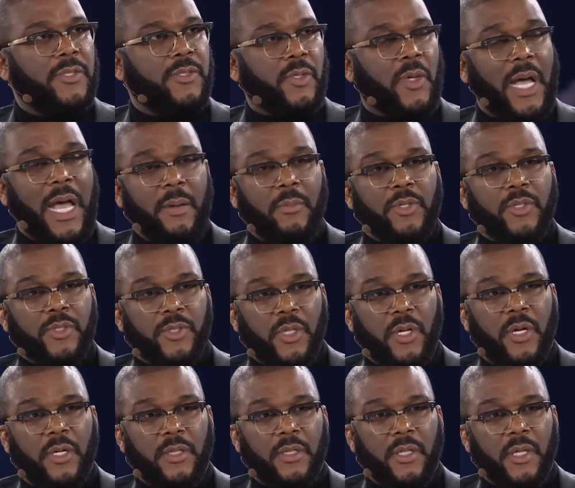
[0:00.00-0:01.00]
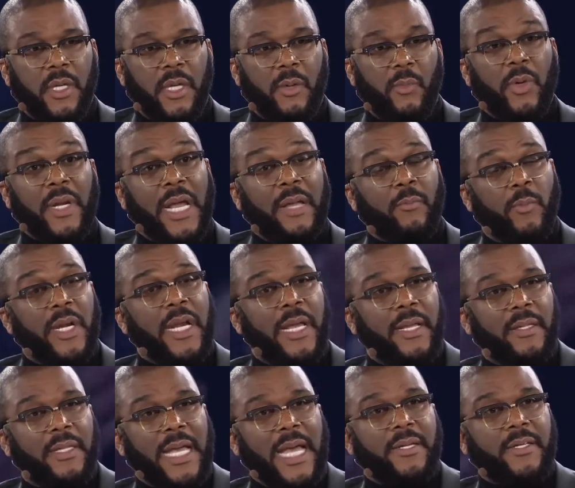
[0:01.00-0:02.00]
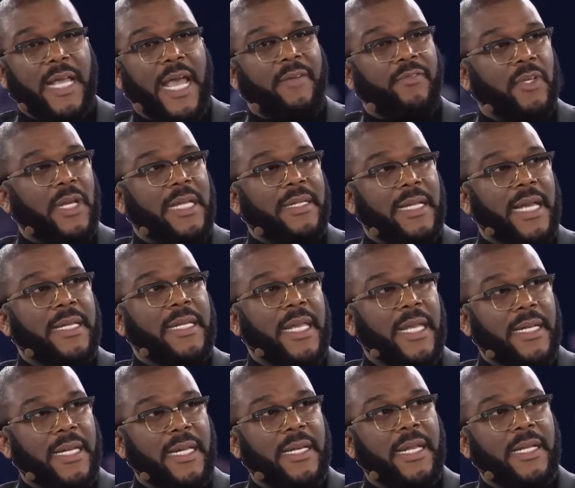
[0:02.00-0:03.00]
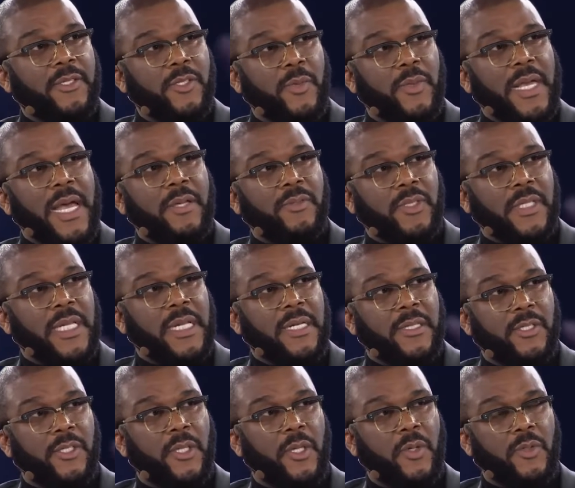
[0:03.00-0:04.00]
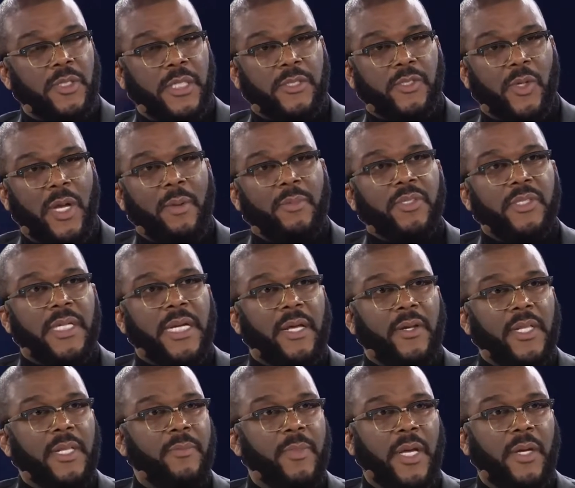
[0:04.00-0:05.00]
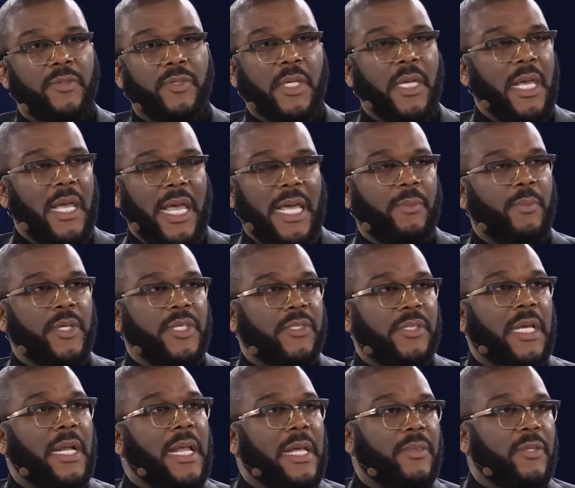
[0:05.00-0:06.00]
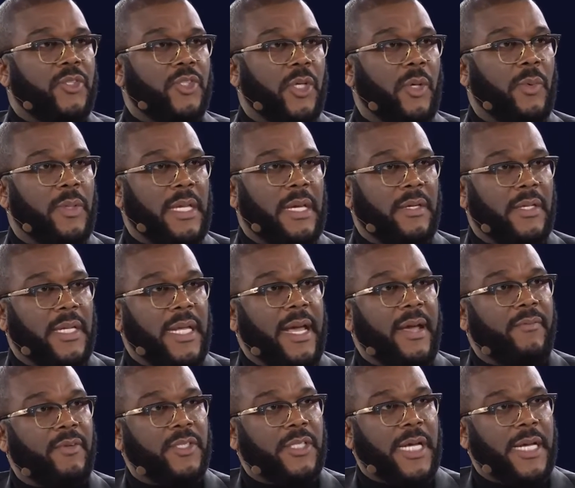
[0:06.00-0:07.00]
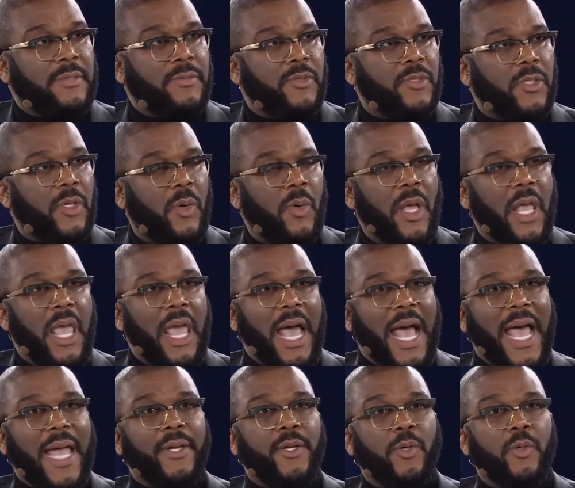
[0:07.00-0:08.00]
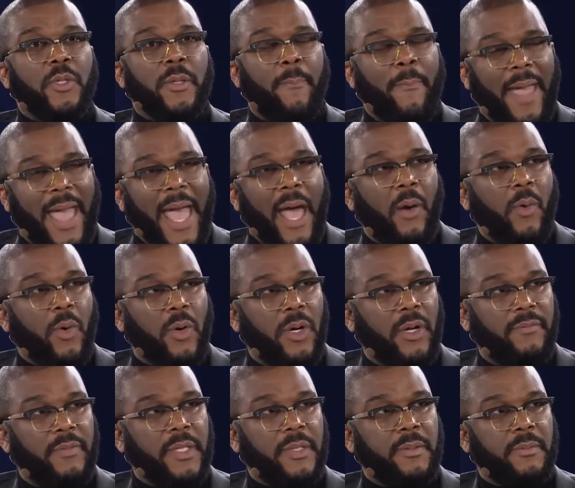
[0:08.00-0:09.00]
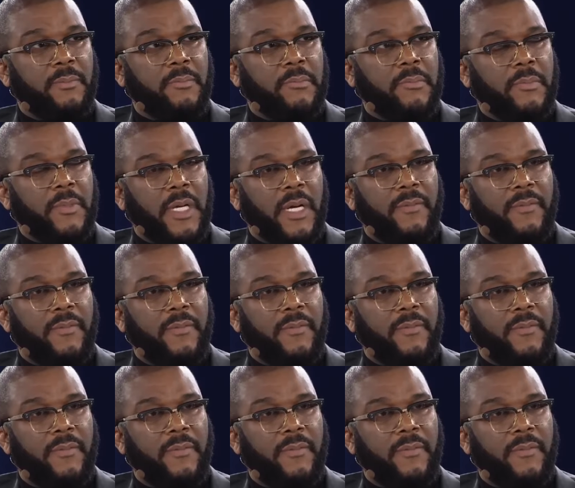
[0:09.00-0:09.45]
So I would start when I when I got after like 98, 99, 2000, get into those days. So yeah. I would send out emails and we'd sell out the show without any advertising. So I knew exactly. the power of it right.